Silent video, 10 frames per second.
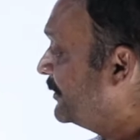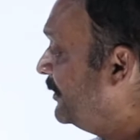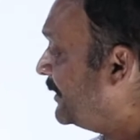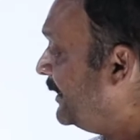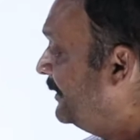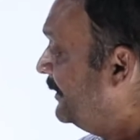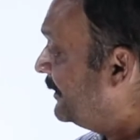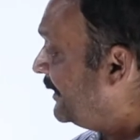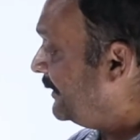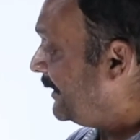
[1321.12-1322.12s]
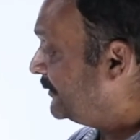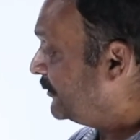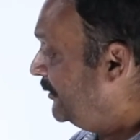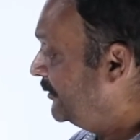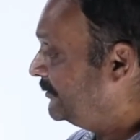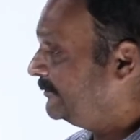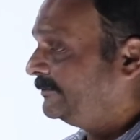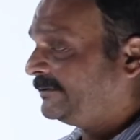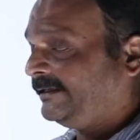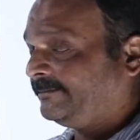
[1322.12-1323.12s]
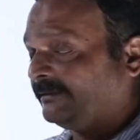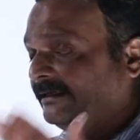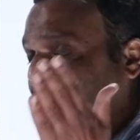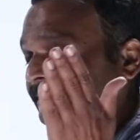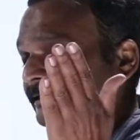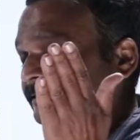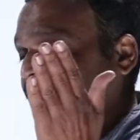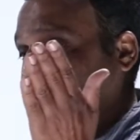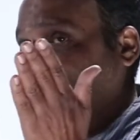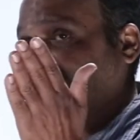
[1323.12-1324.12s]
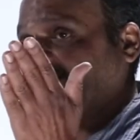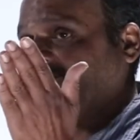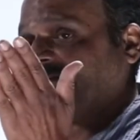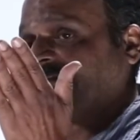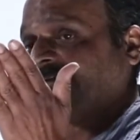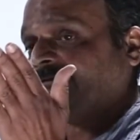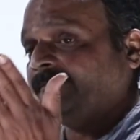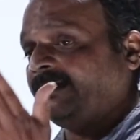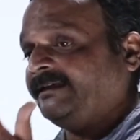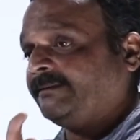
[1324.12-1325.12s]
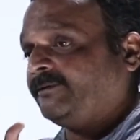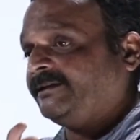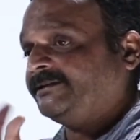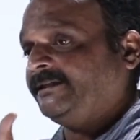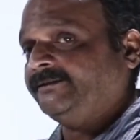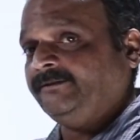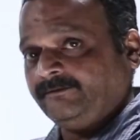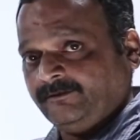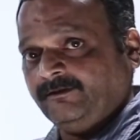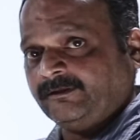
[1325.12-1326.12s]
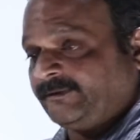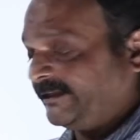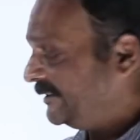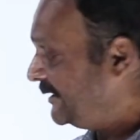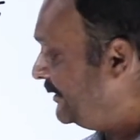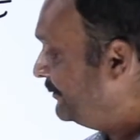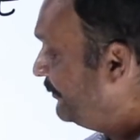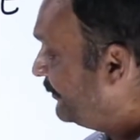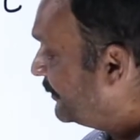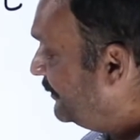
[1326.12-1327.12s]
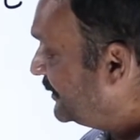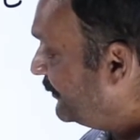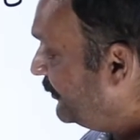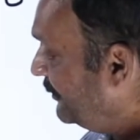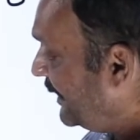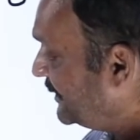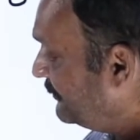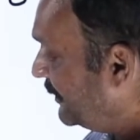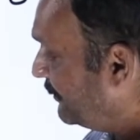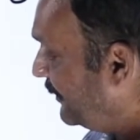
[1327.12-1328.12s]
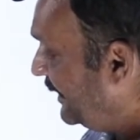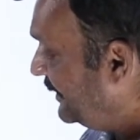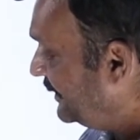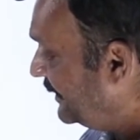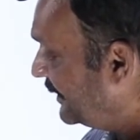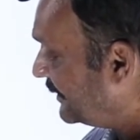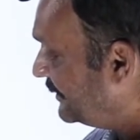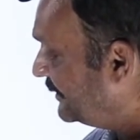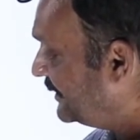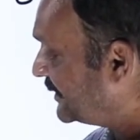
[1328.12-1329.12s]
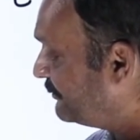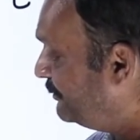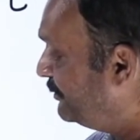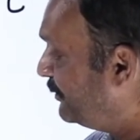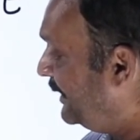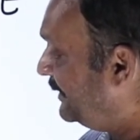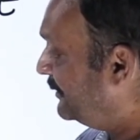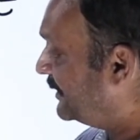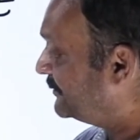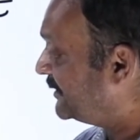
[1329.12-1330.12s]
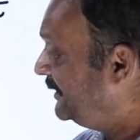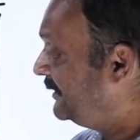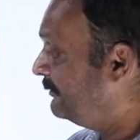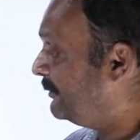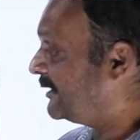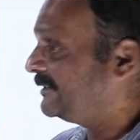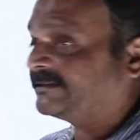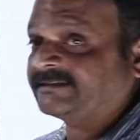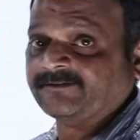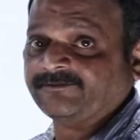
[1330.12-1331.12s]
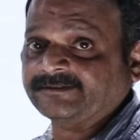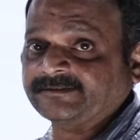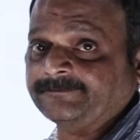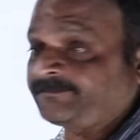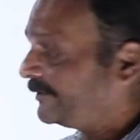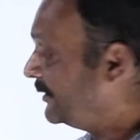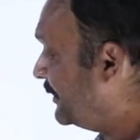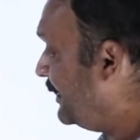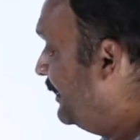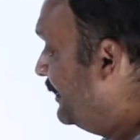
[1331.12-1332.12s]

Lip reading: Okay, right? I told you, right? Electric lines of force always start from higher potential to lower potential. Means if you imagine one plane here, this plane becomes an equipotential surface. Okay.